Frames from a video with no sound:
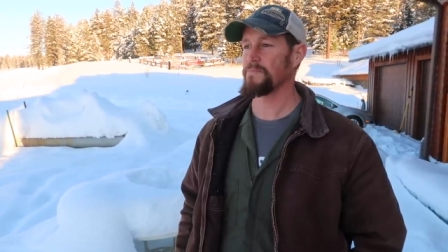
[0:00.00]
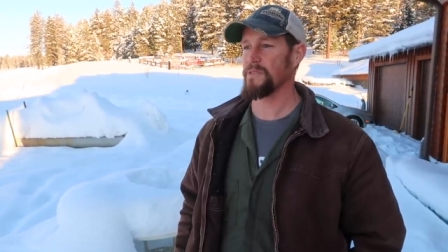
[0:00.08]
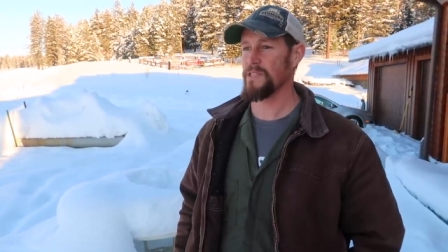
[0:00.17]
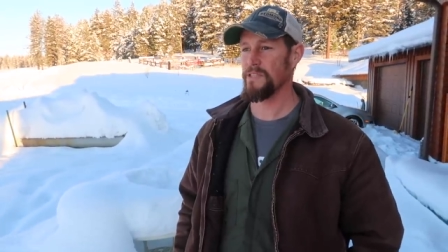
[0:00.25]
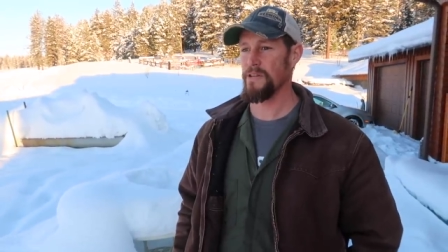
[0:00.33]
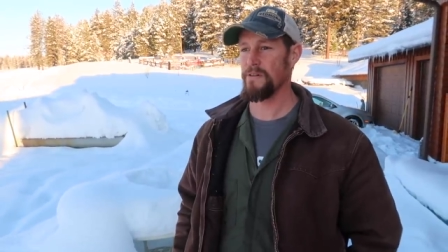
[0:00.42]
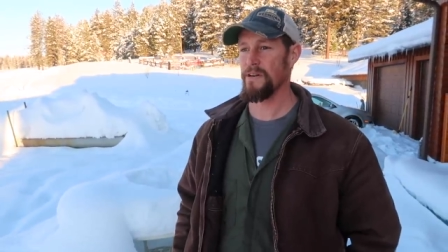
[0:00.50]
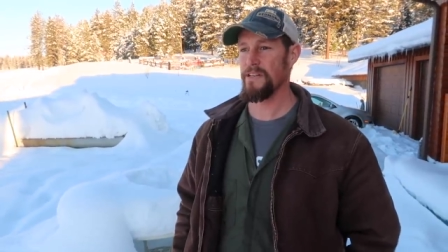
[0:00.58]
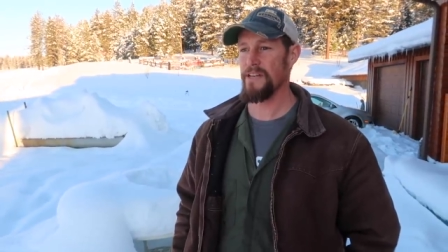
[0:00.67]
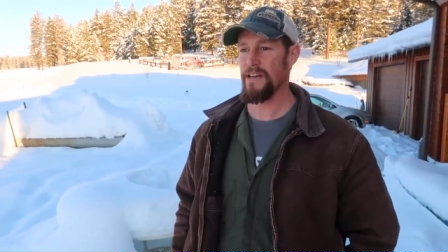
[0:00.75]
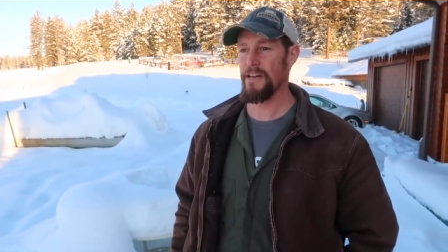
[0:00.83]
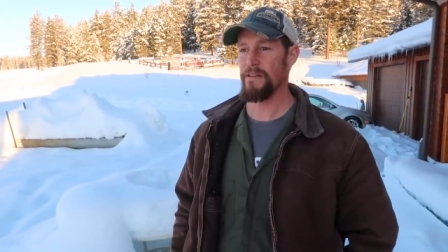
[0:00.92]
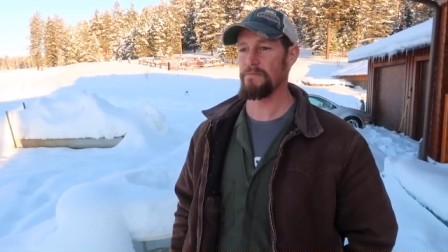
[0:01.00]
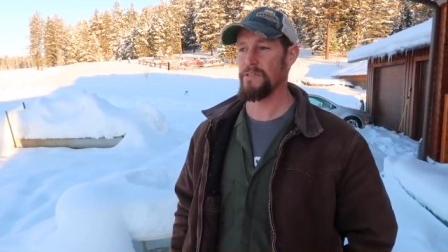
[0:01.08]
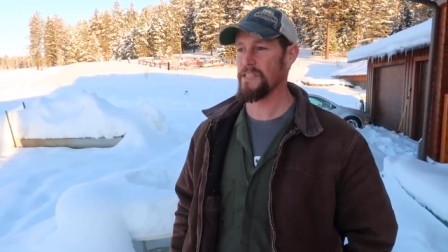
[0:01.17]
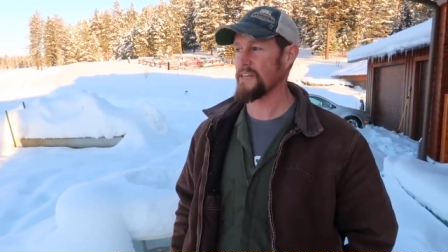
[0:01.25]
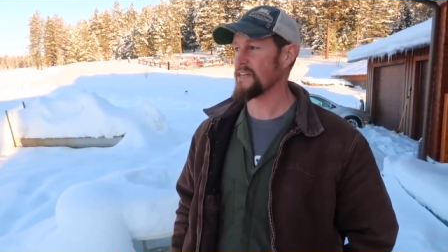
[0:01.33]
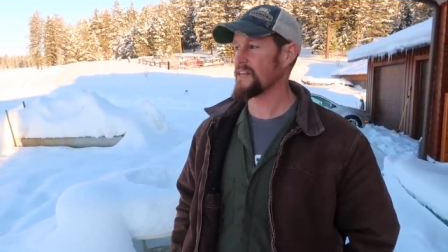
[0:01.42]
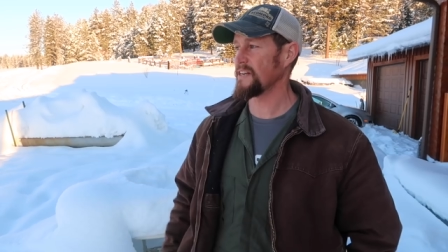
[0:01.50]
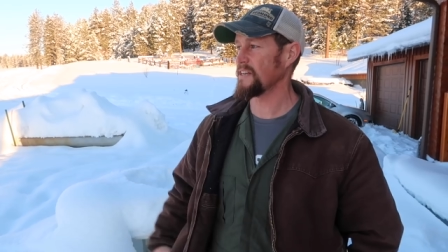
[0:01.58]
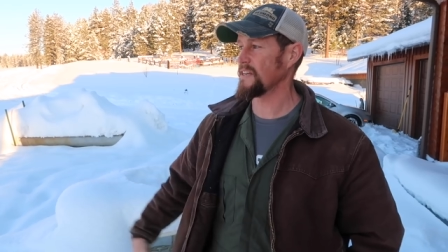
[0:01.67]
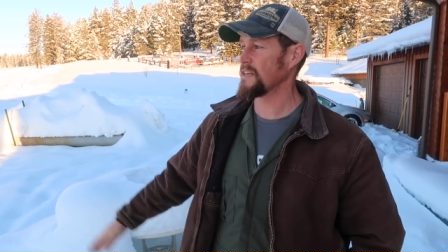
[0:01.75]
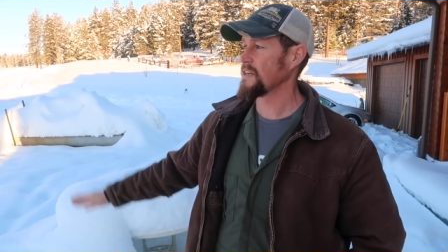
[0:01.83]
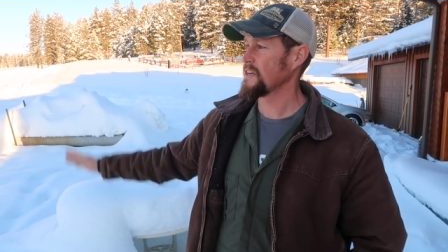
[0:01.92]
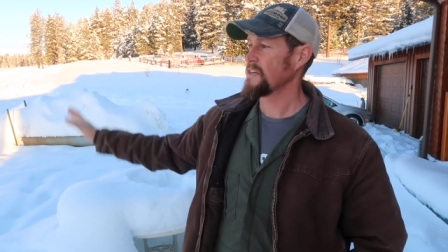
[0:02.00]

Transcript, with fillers: slowing it down, sinking it in.